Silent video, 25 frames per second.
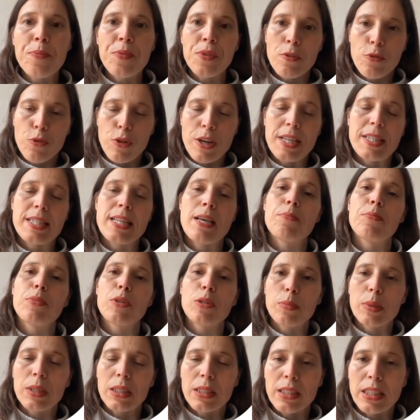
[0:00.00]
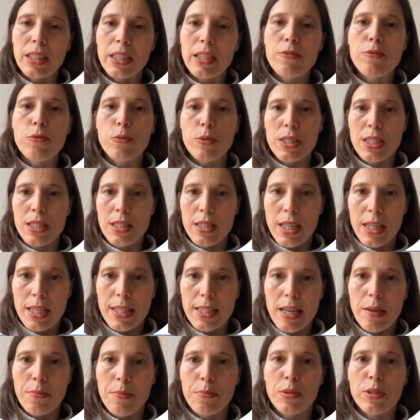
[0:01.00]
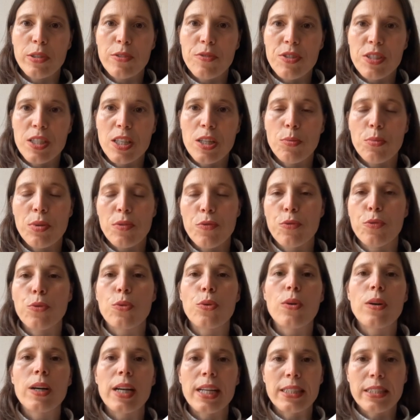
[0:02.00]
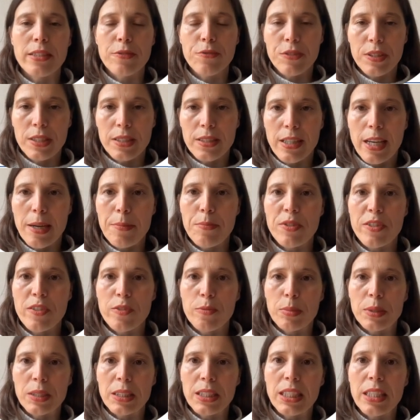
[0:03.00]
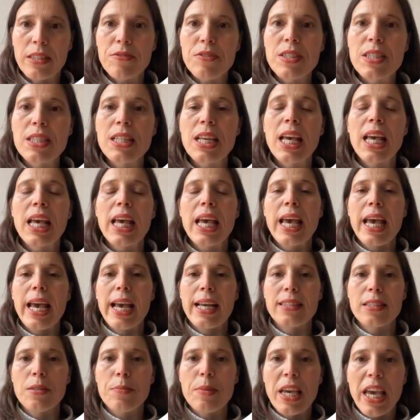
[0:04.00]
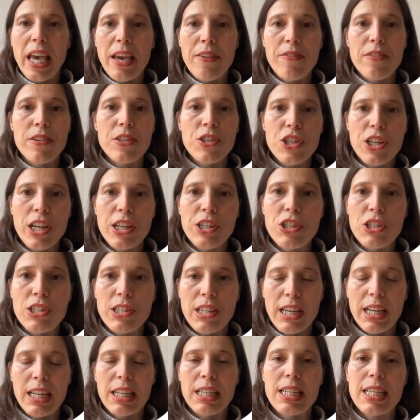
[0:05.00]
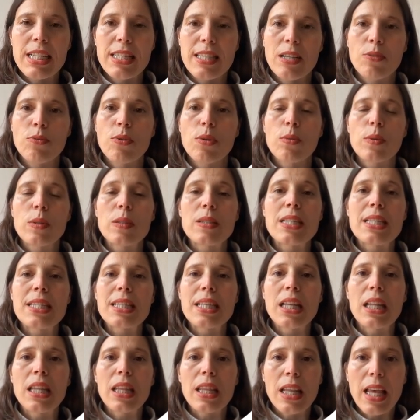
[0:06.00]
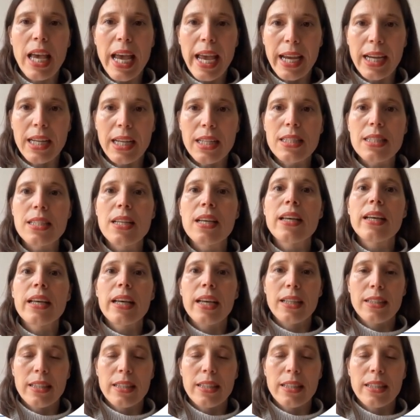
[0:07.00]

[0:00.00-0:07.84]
For example, belief was the example you've seen before, and different types of beliefs. And the behavior change techniques that we will select in